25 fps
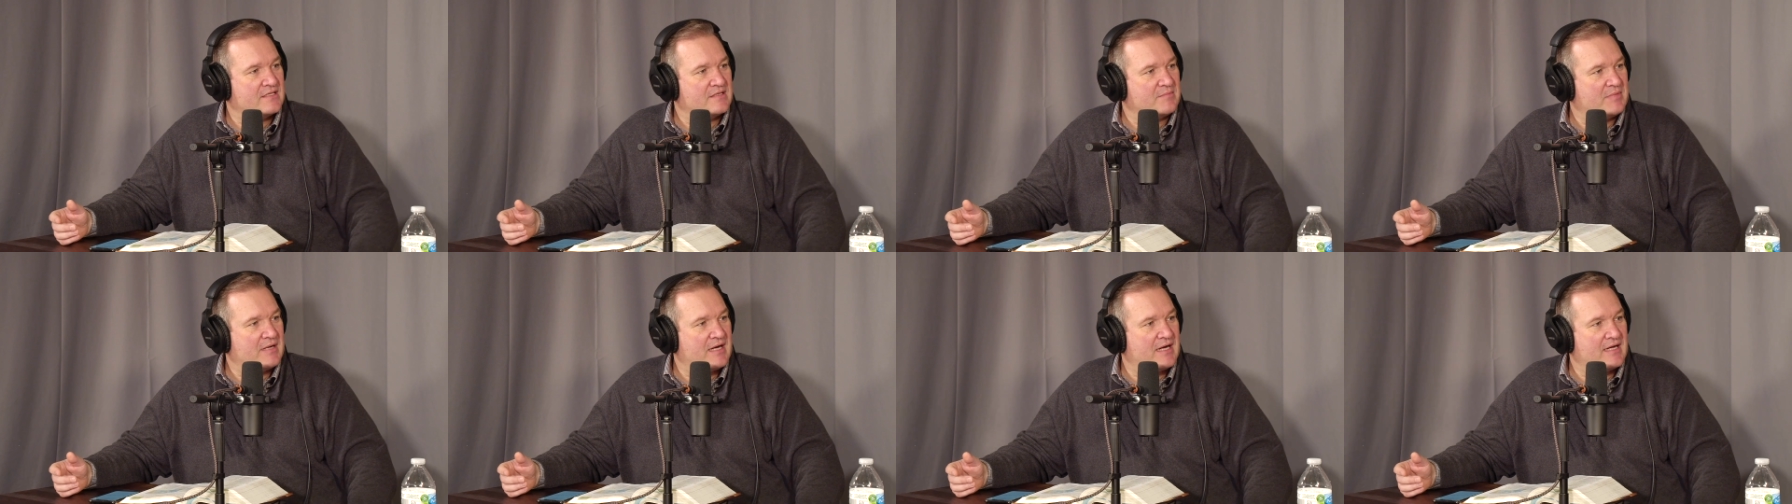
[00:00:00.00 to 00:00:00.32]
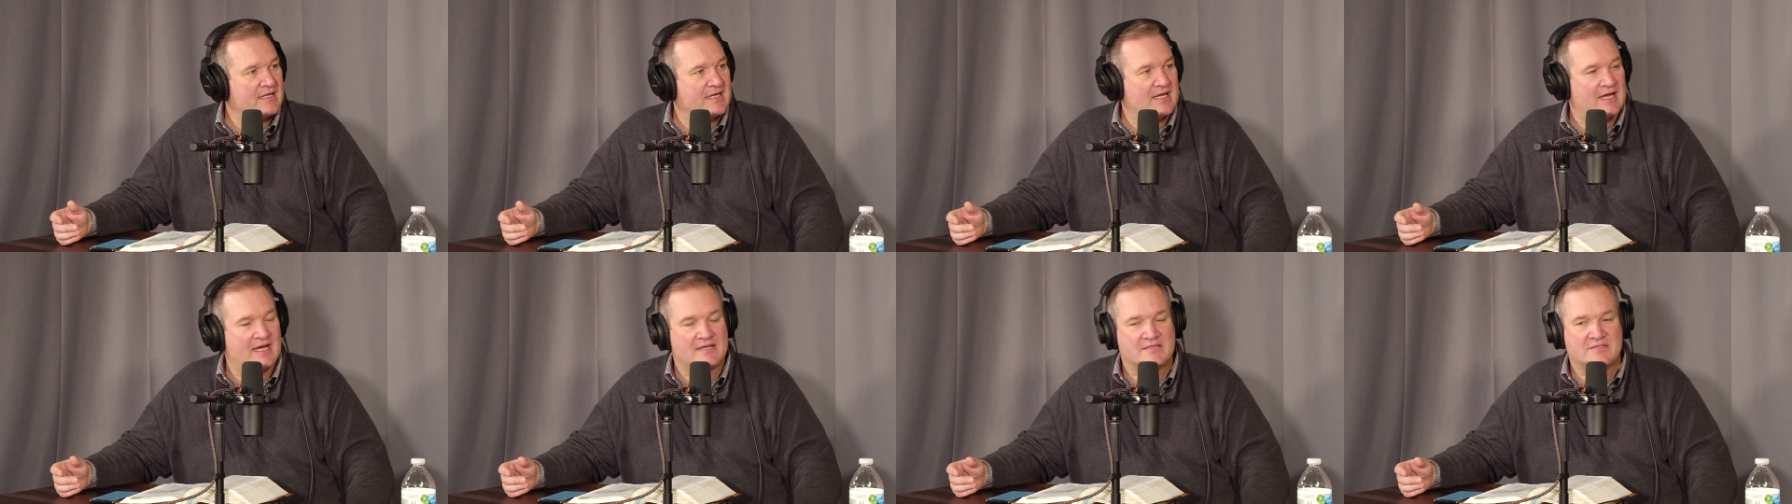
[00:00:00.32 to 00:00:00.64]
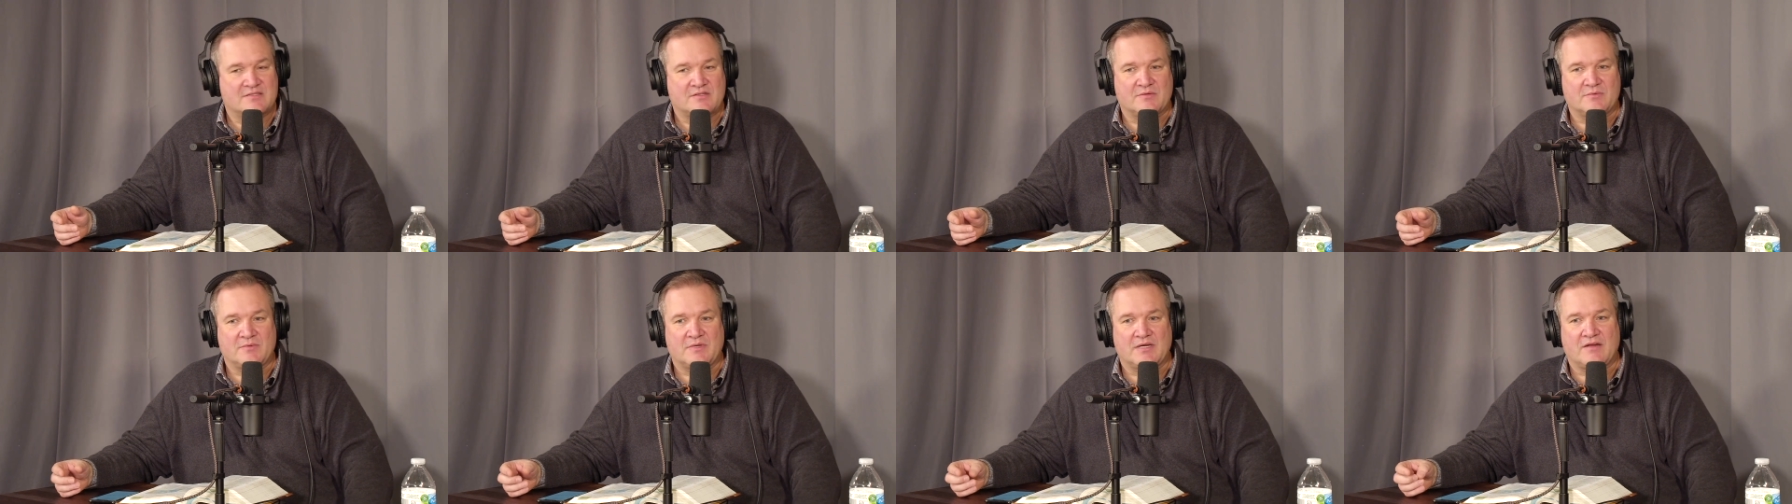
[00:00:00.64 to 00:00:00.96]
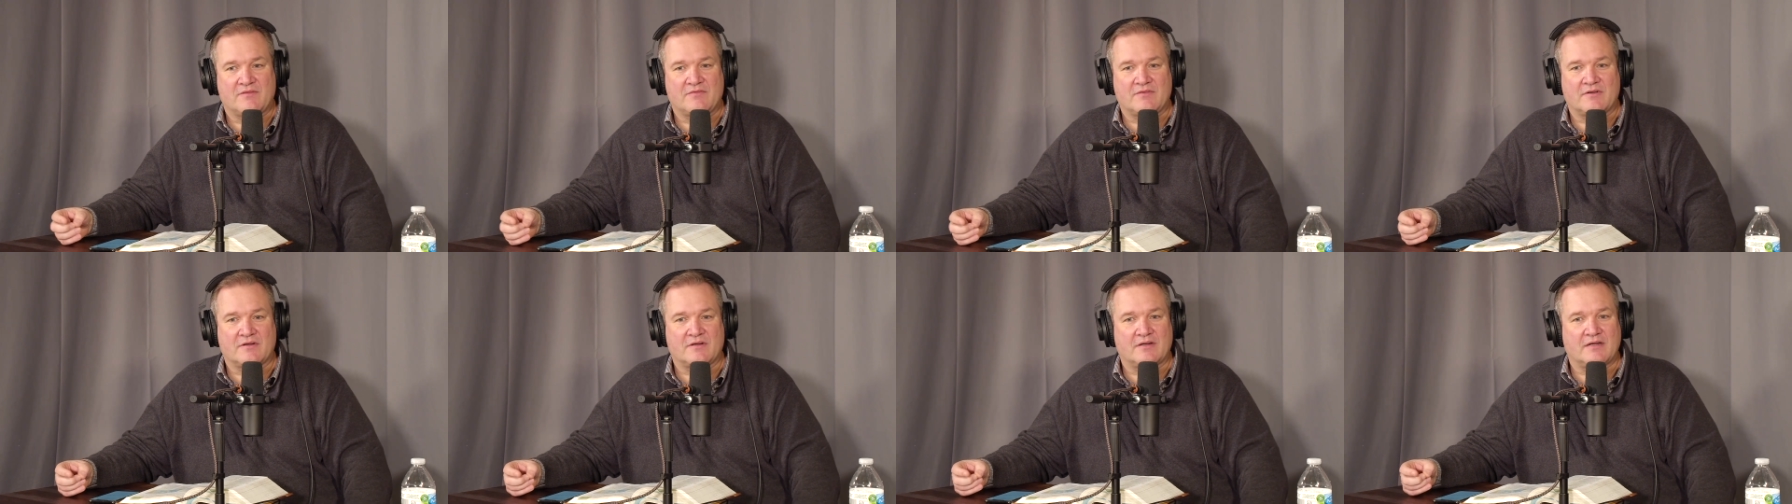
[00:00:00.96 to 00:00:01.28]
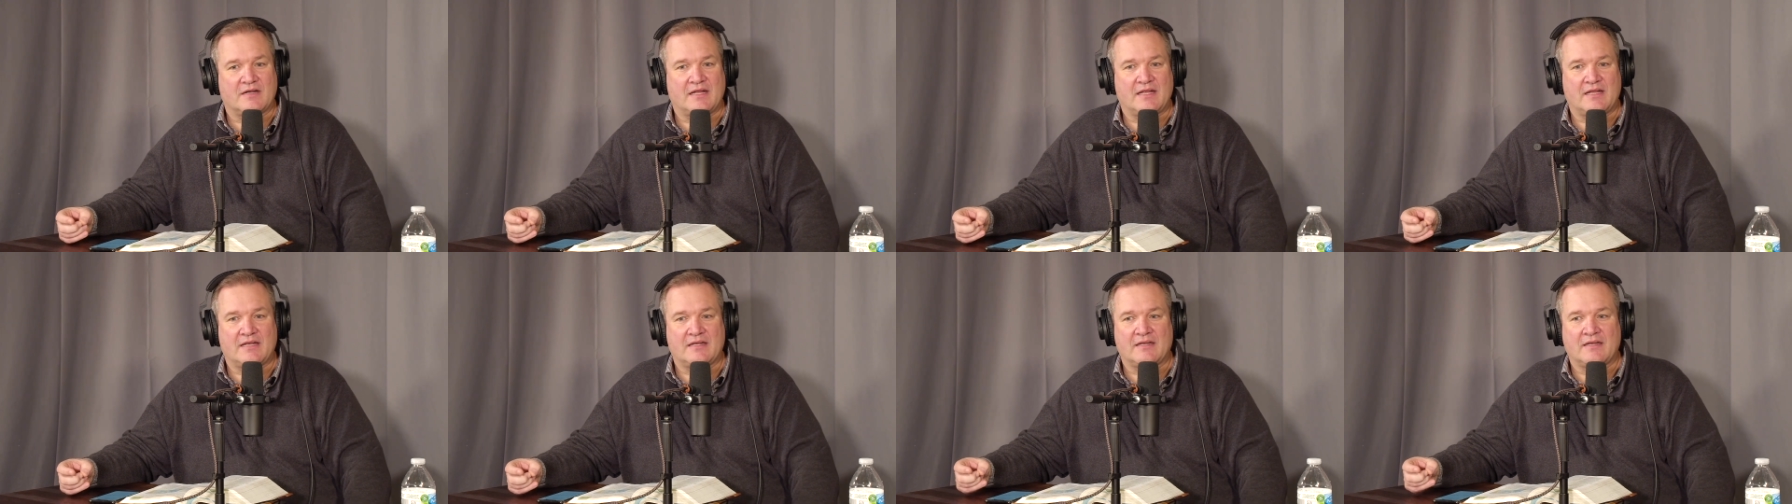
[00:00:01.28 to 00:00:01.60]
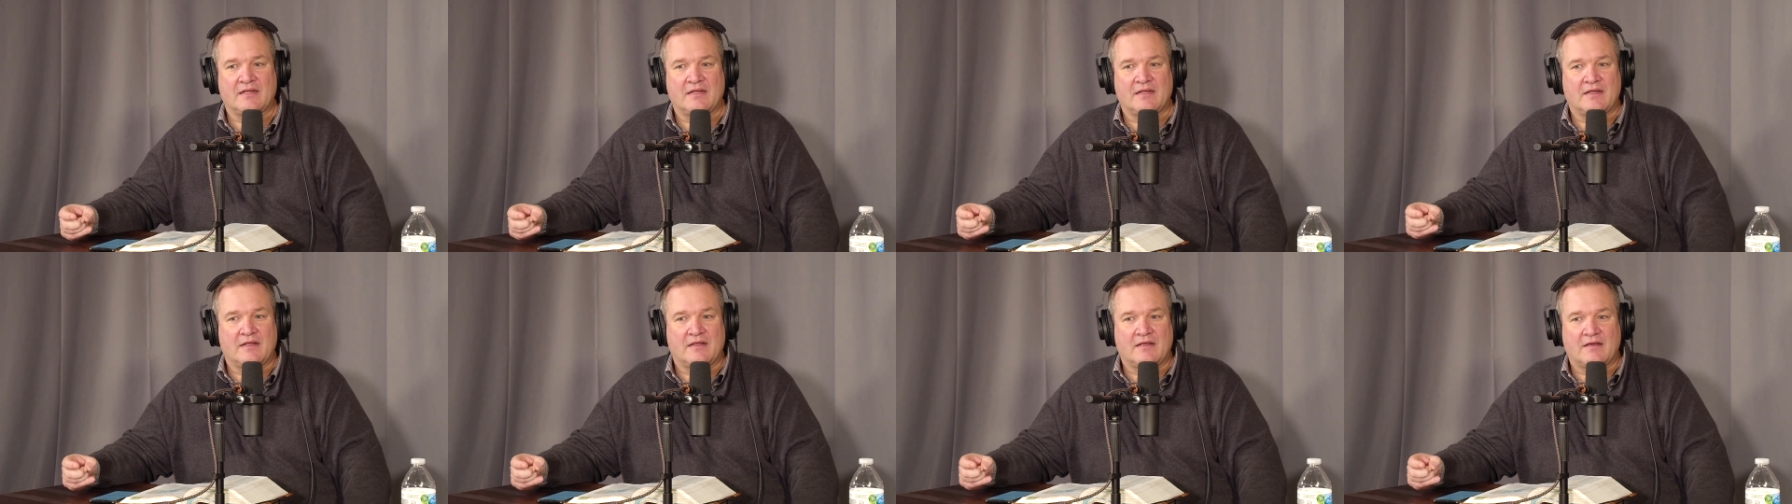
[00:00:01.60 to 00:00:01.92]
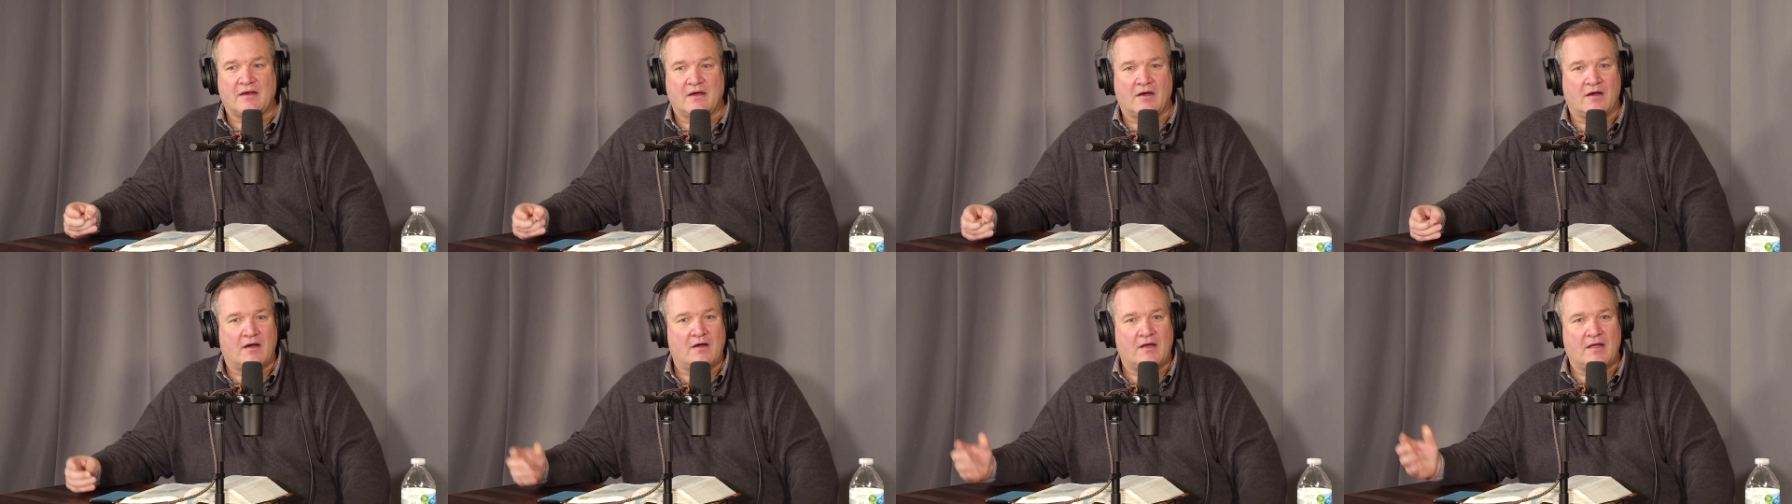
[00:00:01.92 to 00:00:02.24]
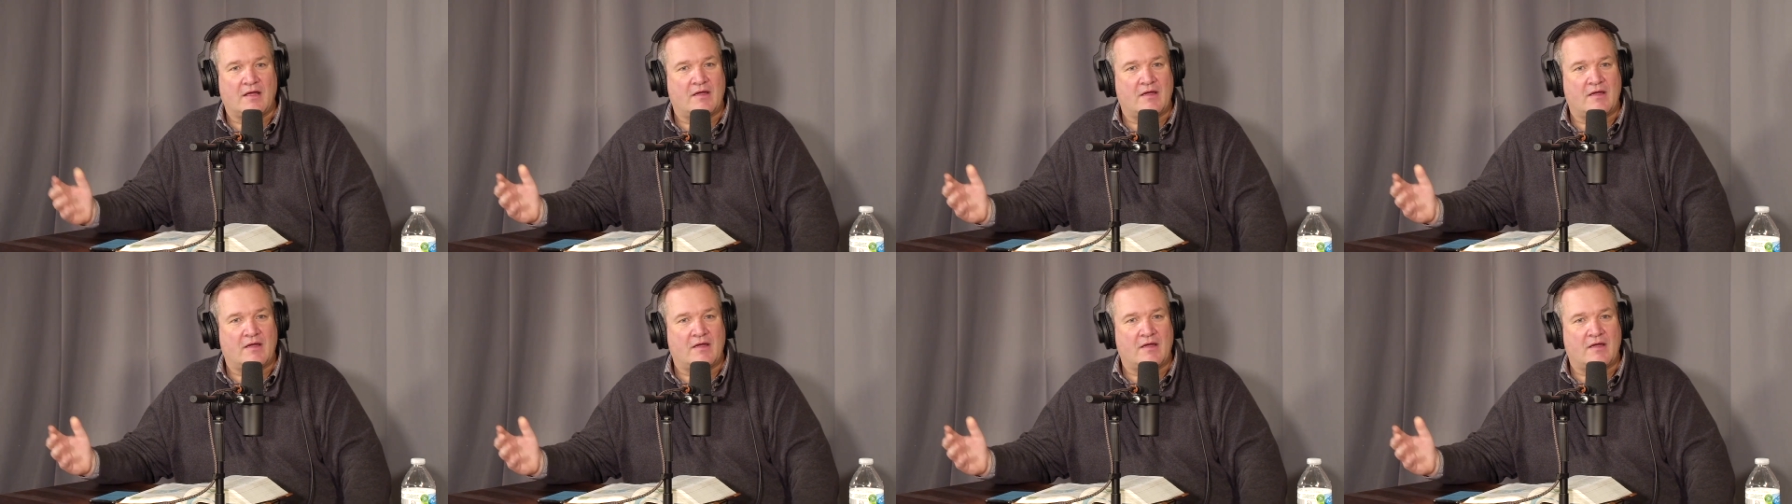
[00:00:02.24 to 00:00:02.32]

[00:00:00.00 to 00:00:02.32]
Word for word: the podcast or whatever and uh,